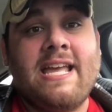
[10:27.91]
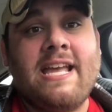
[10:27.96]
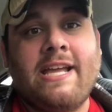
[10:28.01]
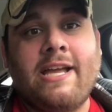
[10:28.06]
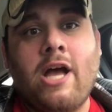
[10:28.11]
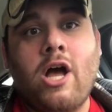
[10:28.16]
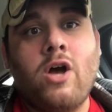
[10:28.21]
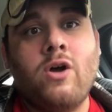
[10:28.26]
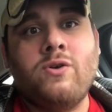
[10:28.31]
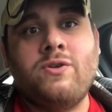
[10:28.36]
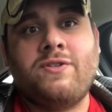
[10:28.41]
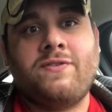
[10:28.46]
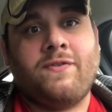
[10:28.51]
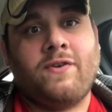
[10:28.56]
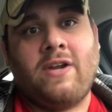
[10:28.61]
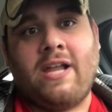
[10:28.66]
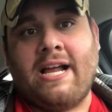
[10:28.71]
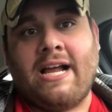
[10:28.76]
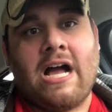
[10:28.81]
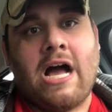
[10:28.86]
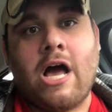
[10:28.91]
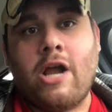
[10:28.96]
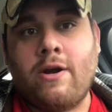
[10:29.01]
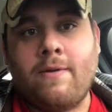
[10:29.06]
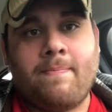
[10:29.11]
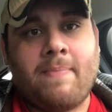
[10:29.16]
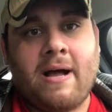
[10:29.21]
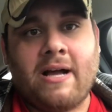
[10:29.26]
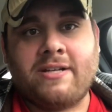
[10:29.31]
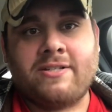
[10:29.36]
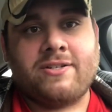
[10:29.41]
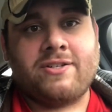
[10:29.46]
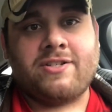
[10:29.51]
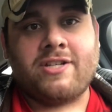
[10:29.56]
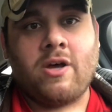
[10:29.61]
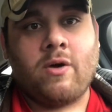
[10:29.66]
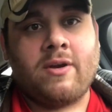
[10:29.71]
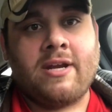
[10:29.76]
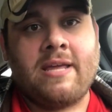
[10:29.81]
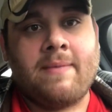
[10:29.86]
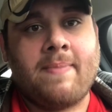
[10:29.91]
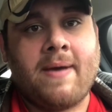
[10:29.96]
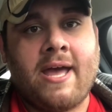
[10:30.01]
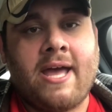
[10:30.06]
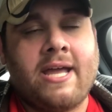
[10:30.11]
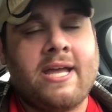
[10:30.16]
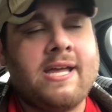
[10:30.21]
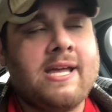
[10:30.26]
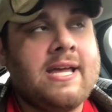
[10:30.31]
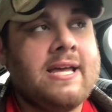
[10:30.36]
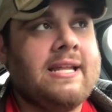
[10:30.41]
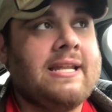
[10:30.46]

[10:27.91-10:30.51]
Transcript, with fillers: It goes for like a hundred bucks or so on eBay.